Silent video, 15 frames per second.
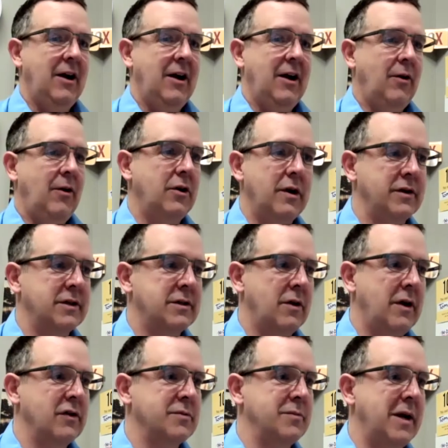
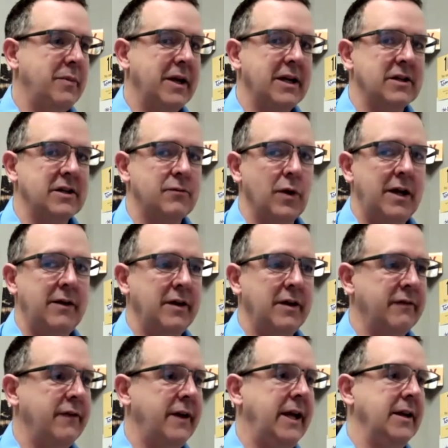whoever's my biggest raving
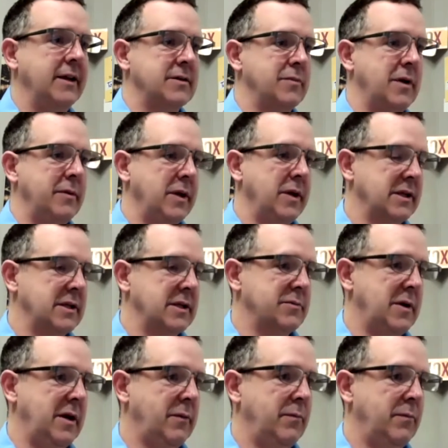fan is my
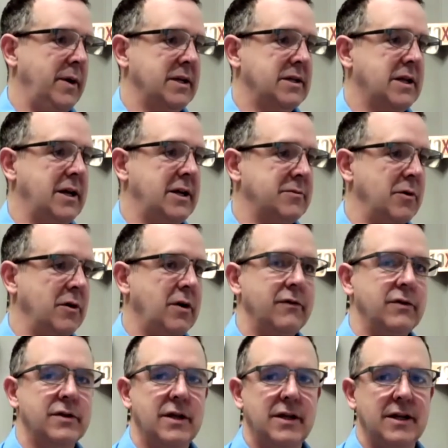best customer. Whoever's
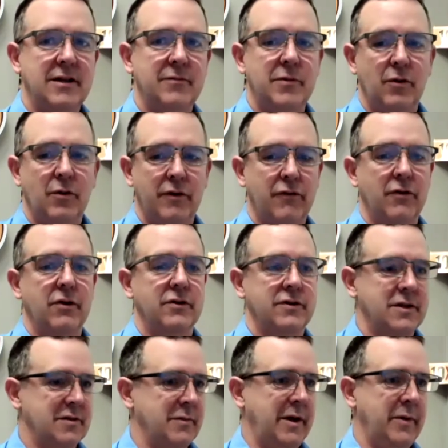going to give me referrals is
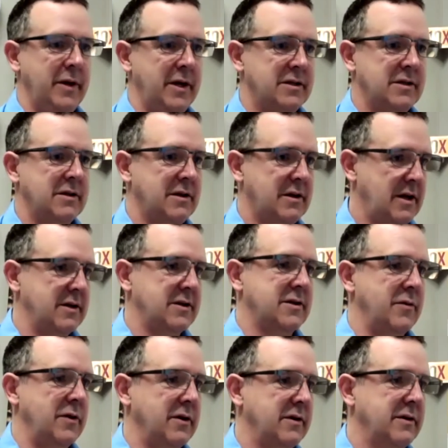my best
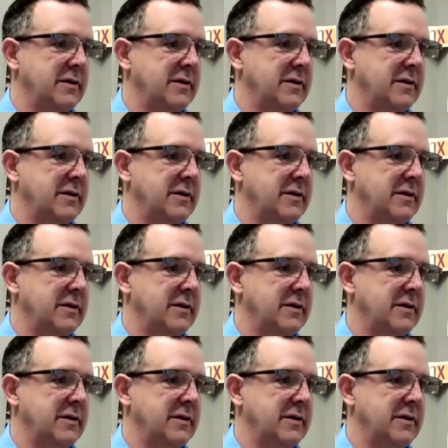customer.